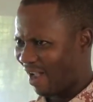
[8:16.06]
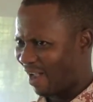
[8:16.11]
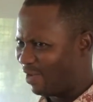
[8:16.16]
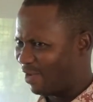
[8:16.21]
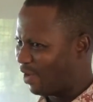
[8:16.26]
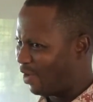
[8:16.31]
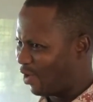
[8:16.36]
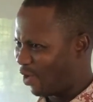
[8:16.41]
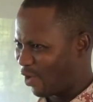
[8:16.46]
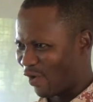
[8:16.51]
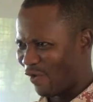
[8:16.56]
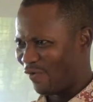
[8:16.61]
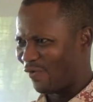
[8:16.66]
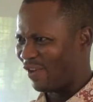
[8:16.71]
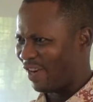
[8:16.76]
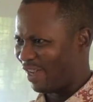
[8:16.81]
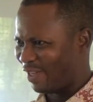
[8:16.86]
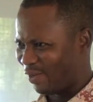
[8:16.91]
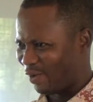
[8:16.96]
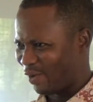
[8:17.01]
You are not
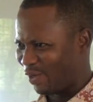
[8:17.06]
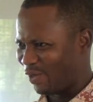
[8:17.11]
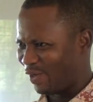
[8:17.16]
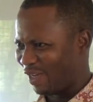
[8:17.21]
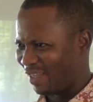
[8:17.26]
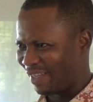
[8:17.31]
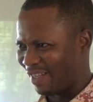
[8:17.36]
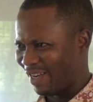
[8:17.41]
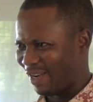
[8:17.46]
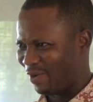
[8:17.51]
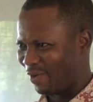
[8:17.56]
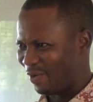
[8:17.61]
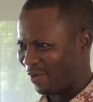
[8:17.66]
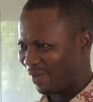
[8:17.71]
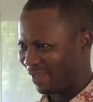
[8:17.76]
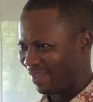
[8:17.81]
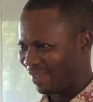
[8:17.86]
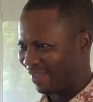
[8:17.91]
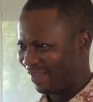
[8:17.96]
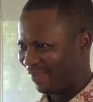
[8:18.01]
confident in what you are saying or
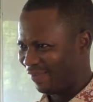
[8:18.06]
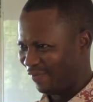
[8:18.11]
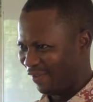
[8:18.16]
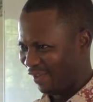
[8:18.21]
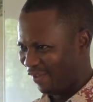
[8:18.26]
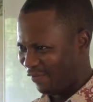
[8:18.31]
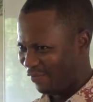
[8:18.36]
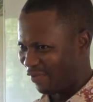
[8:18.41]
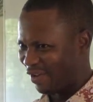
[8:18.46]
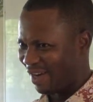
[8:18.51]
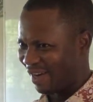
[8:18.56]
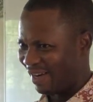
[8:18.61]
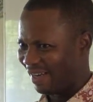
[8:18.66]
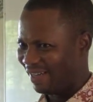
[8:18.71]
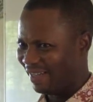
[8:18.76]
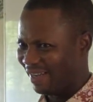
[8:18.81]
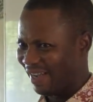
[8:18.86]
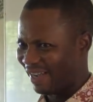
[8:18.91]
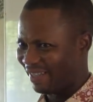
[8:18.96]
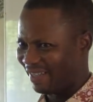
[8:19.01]
what? Feel free.
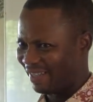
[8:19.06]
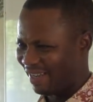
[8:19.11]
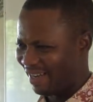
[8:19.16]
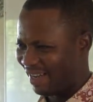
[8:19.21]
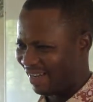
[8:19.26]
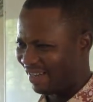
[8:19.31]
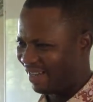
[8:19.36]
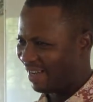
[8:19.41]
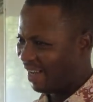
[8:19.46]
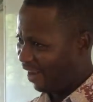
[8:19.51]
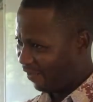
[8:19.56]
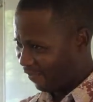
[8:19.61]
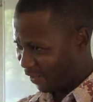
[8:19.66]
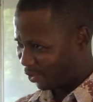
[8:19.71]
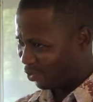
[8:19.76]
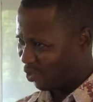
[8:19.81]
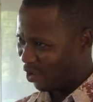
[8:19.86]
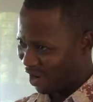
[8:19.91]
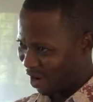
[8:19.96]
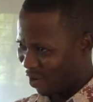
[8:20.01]
Yes, yes. If
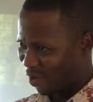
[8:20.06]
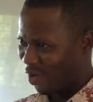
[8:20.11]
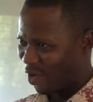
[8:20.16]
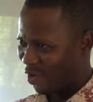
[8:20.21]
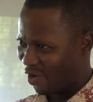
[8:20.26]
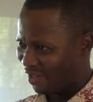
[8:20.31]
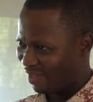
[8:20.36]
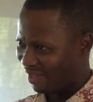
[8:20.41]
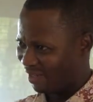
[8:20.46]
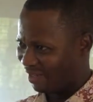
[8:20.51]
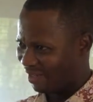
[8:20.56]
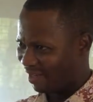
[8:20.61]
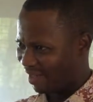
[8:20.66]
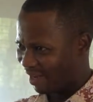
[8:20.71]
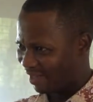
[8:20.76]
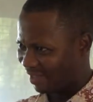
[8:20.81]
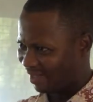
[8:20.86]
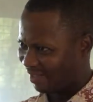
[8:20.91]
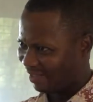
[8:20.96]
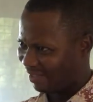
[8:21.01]
it's wrong, I'll correct it.
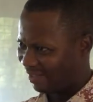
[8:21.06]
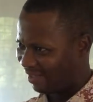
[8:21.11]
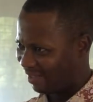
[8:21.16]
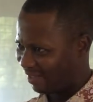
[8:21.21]
Yes.